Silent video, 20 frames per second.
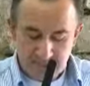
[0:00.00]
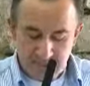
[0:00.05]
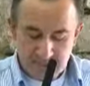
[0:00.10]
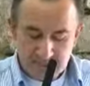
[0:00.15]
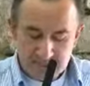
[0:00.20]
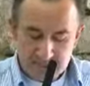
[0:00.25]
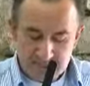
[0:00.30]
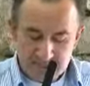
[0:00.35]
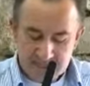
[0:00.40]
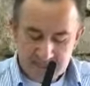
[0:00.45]
And
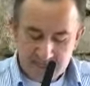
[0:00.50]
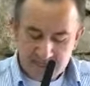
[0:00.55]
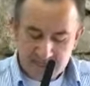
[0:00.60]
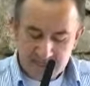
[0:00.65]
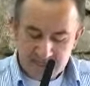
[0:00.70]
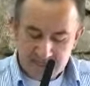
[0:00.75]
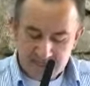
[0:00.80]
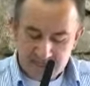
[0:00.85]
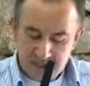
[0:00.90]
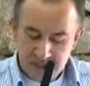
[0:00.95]
to the extent
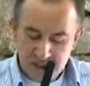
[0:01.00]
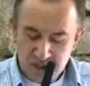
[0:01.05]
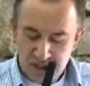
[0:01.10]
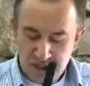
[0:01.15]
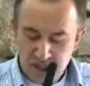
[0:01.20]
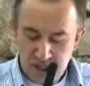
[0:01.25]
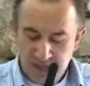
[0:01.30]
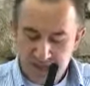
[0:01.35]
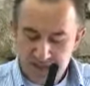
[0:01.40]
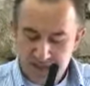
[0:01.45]
that this is
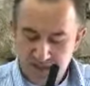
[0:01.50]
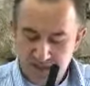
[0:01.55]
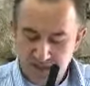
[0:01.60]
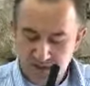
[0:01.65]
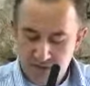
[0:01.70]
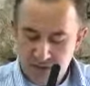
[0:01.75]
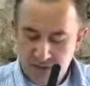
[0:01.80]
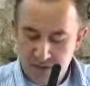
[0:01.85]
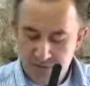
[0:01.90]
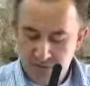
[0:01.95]
shared, it
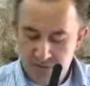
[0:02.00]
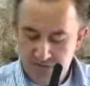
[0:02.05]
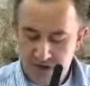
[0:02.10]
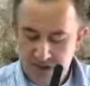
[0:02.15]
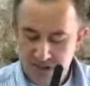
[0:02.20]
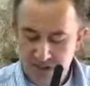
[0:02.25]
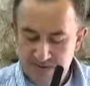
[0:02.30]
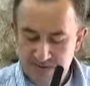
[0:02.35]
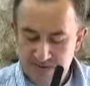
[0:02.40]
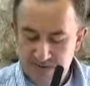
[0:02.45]
also
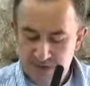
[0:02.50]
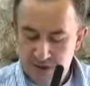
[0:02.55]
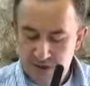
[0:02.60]
provides